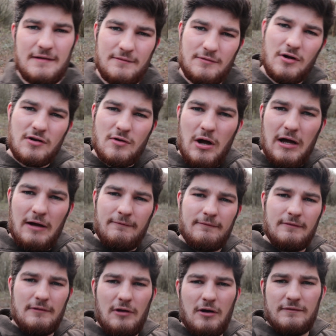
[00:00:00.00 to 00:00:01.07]
got quite
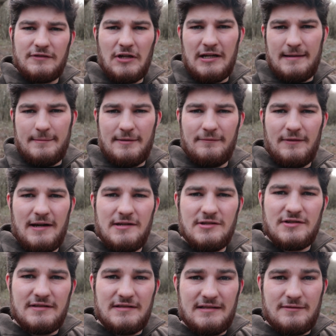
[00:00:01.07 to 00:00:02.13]
a lot of dynamic range
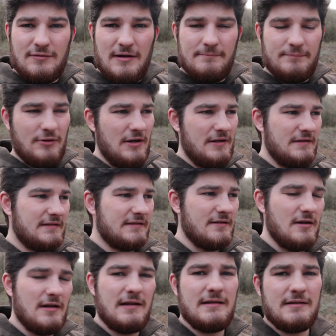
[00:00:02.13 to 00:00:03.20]
because it's quite bright in the
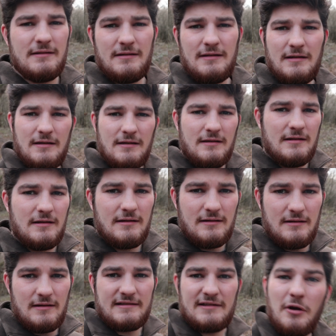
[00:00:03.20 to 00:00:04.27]
sky.
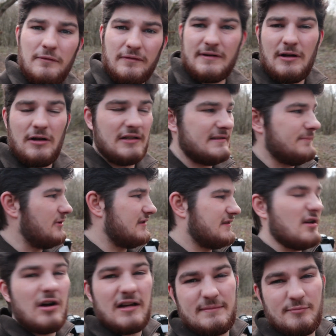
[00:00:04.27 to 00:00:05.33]
It's overcast, but the
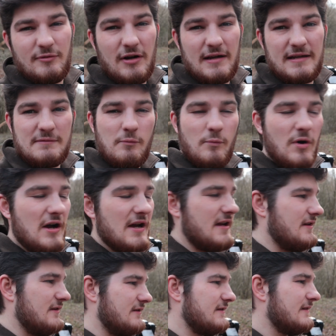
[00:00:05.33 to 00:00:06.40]
sky's bright, it's white,
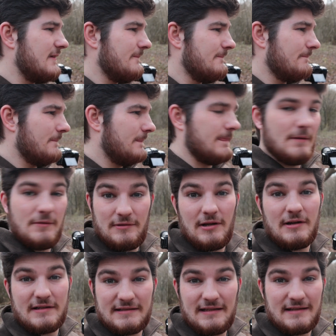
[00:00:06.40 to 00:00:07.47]
and not
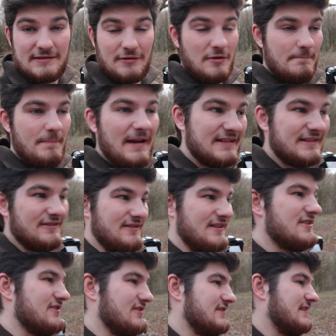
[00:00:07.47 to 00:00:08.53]
like I said, it's not the best
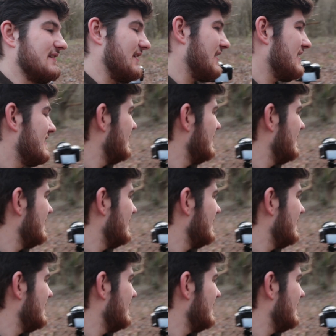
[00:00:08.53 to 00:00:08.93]
conditions today.